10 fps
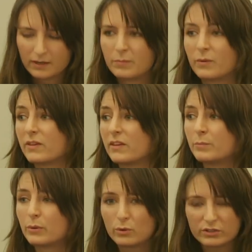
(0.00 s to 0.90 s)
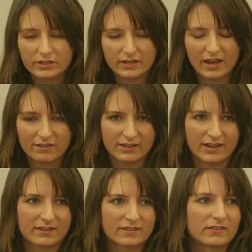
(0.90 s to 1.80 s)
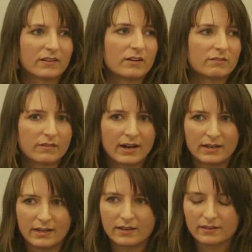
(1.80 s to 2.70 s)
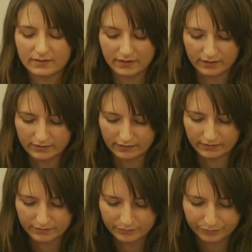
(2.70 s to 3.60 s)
but with important caveats that are rarely stated.